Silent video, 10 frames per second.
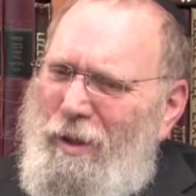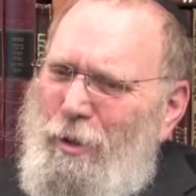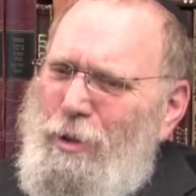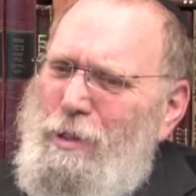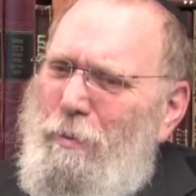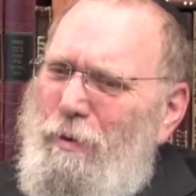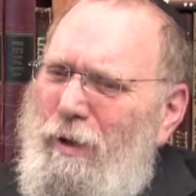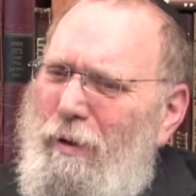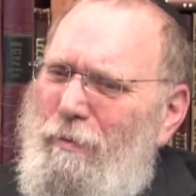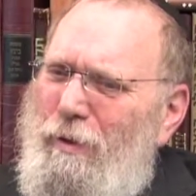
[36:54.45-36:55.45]
There's
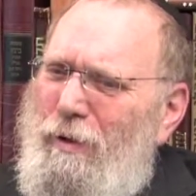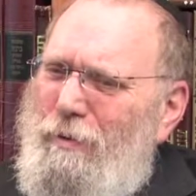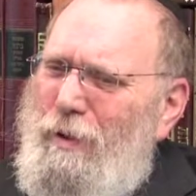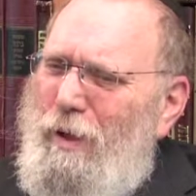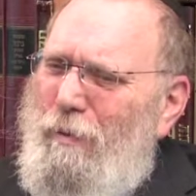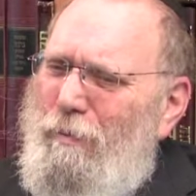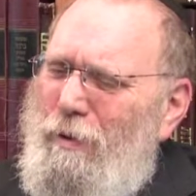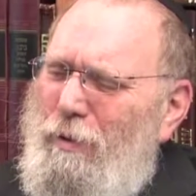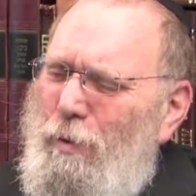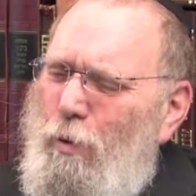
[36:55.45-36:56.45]
a
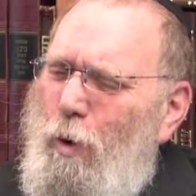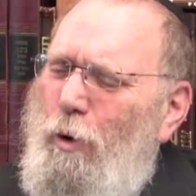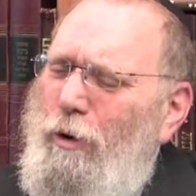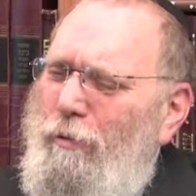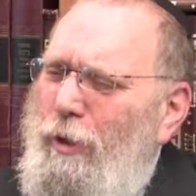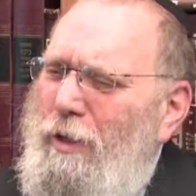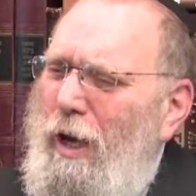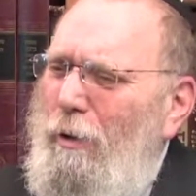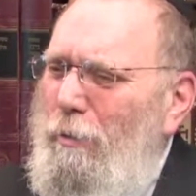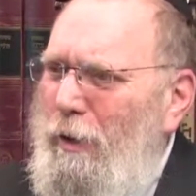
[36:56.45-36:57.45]
quote of the
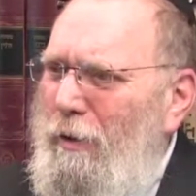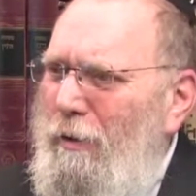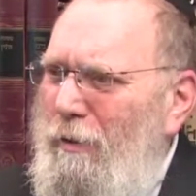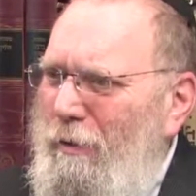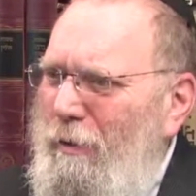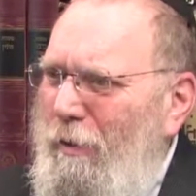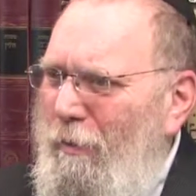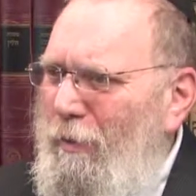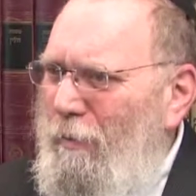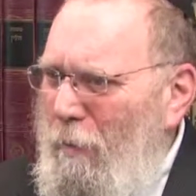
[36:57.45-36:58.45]
Talmud,
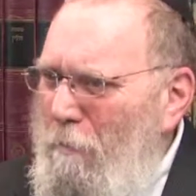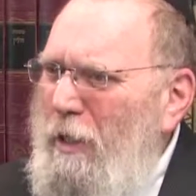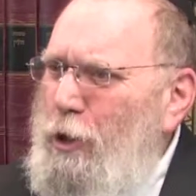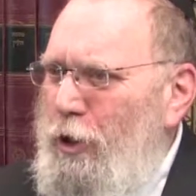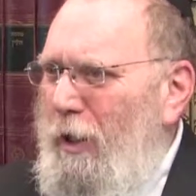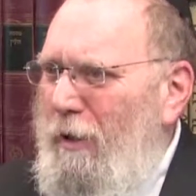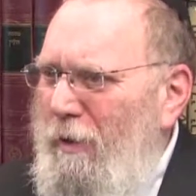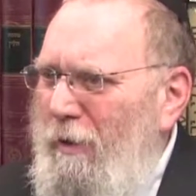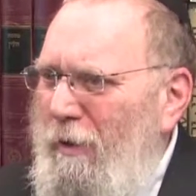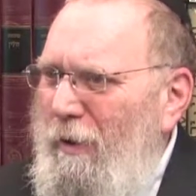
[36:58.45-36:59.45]
of a Mishnah,
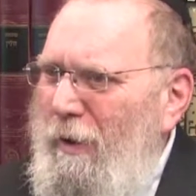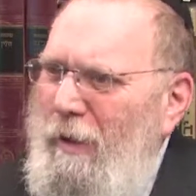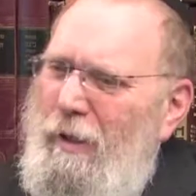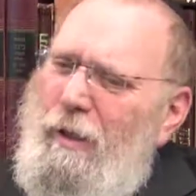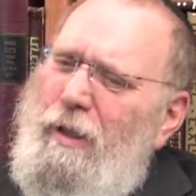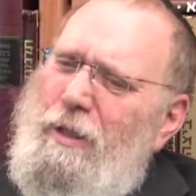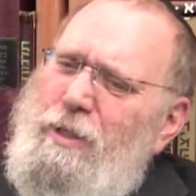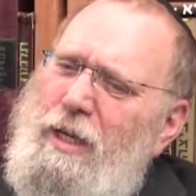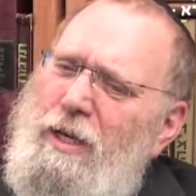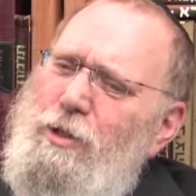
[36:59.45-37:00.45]
that
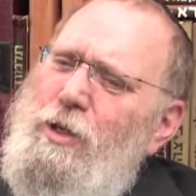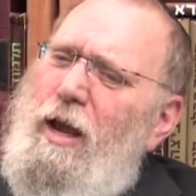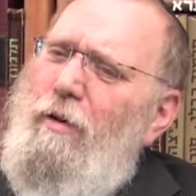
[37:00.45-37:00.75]
says